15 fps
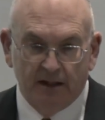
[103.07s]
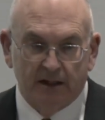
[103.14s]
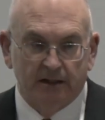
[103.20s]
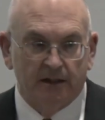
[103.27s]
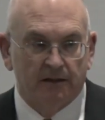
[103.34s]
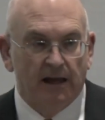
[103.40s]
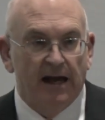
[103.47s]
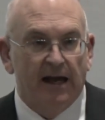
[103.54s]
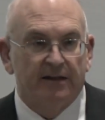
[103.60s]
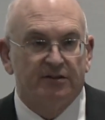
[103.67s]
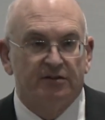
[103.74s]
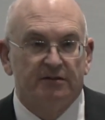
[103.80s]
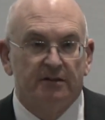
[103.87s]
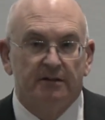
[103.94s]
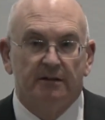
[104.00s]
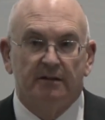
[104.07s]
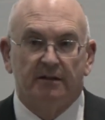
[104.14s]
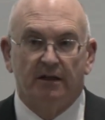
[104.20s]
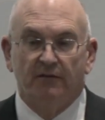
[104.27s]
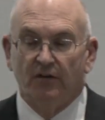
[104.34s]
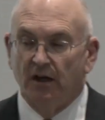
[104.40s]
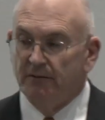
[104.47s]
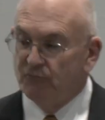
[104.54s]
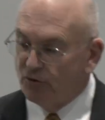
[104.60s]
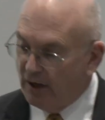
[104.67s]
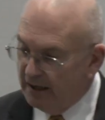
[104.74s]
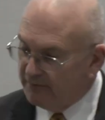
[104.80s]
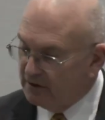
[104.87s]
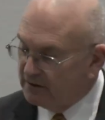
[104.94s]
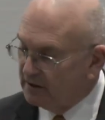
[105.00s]
And then last, given I'm
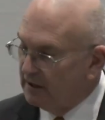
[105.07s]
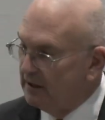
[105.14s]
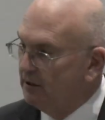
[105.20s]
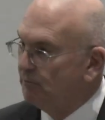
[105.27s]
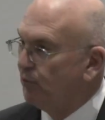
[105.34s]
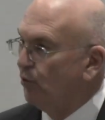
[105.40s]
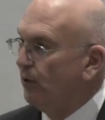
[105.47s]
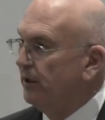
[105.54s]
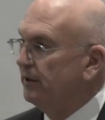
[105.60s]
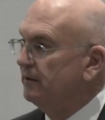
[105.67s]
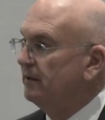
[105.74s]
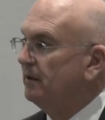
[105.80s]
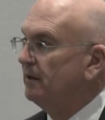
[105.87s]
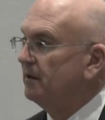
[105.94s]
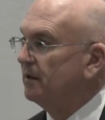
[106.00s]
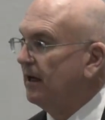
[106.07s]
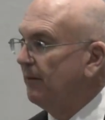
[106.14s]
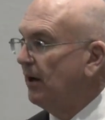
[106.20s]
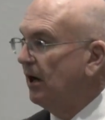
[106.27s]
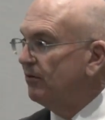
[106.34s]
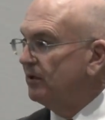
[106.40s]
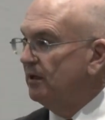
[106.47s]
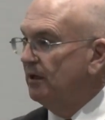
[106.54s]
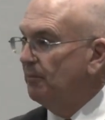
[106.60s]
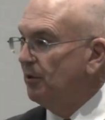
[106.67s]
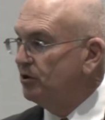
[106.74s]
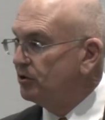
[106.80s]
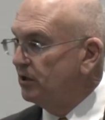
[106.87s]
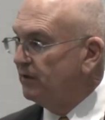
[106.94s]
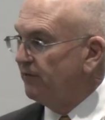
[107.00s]
driving to the endpoint, I'm out in a
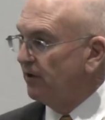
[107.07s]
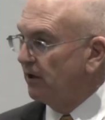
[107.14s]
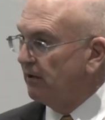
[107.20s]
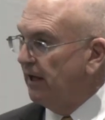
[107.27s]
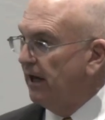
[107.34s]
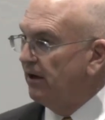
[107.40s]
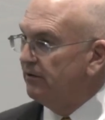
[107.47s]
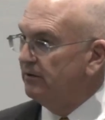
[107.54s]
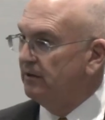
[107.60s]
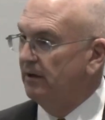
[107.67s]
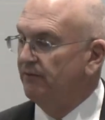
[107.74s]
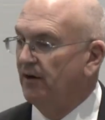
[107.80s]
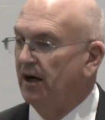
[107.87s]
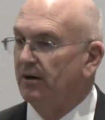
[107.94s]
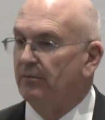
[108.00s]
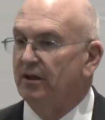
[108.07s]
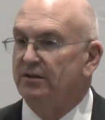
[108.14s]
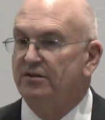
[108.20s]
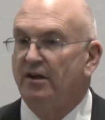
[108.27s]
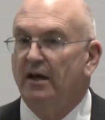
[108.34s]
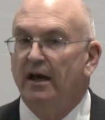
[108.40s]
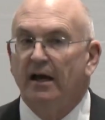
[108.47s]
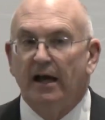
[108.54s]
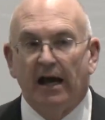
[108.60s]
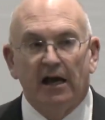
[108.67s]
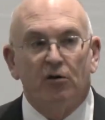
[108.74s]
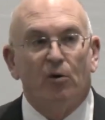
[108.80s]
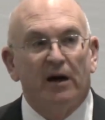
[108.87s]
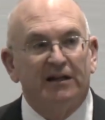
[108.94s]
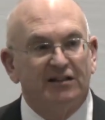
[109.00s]
bunch of different cloud environments,
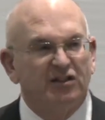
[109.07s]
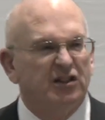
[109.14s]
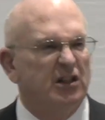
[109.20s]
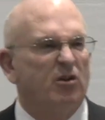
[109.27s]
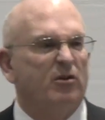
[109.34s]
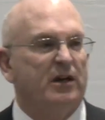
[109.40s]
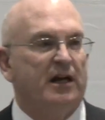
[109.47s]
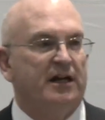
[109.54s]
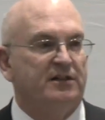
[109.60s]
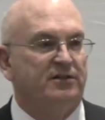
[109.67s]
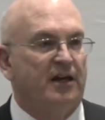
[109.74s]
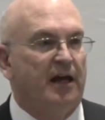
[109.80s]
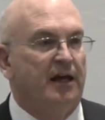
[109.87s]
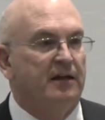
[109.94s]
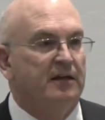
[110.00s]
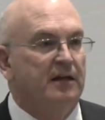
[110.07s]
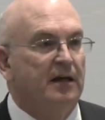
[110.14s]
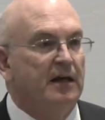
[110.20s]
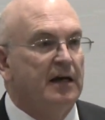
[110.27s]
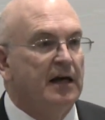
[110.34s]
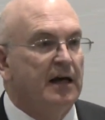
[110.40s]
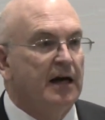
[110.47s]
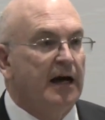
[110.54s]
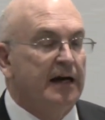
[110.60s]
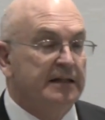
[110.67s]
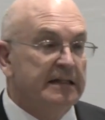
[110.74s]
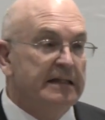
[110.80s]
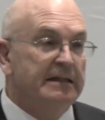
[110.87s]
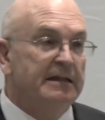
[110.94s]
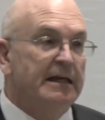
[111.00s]
how do I synchronize that? I
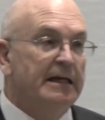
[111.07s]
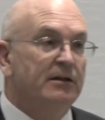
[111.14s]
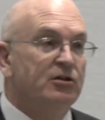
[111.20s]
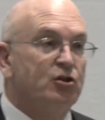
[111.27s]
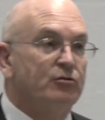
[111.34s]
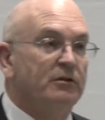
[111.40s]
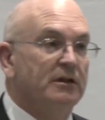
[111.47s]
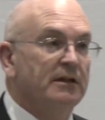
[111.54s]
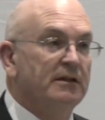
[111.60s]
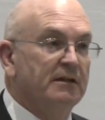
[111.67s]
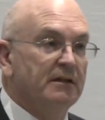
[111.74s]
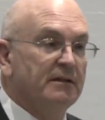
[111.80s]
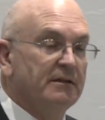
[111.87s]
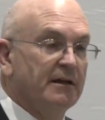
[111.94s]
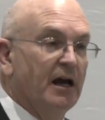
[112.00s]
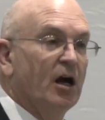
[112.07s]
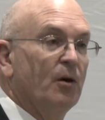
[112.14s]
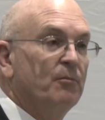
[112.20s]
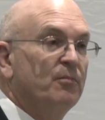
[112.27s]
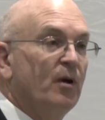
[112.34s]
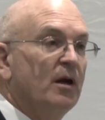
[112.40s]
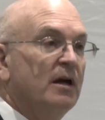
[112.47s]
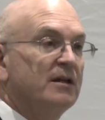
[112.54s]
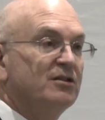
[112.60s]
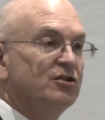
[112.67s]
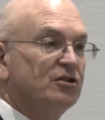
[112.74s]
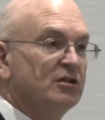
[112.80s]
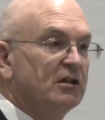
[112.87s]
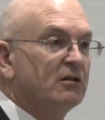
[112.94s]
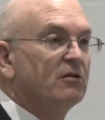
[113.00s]
need industry to help
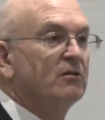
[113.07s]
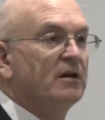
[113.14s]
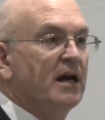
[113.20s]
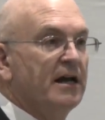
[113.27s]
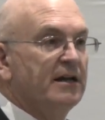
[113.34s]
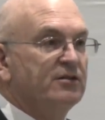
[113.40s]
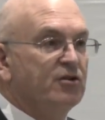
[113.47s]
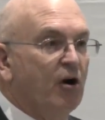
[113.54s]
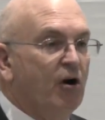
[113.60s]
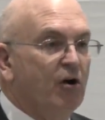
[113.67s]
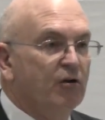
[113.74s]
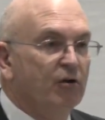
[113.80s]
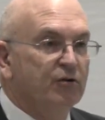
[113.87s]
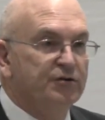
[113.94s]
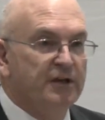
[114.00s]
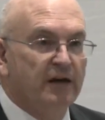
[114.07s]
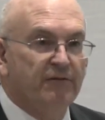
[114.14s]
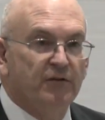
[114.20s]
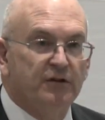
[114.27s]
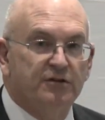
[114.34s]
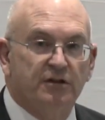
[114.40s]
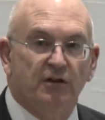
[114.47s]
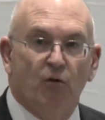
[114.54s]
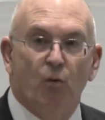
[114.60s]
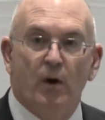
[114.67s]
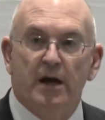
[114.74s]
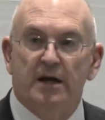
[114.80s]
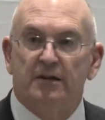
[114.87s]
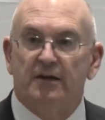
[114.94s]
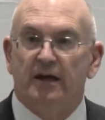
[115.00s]
synchronize all those efforts in a
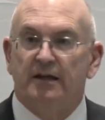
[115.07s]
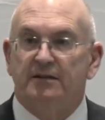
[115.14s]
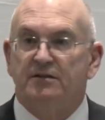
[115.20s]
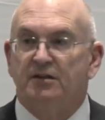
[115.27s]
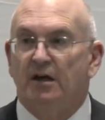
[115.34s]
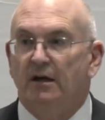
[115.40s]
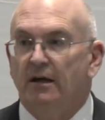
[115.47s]
way that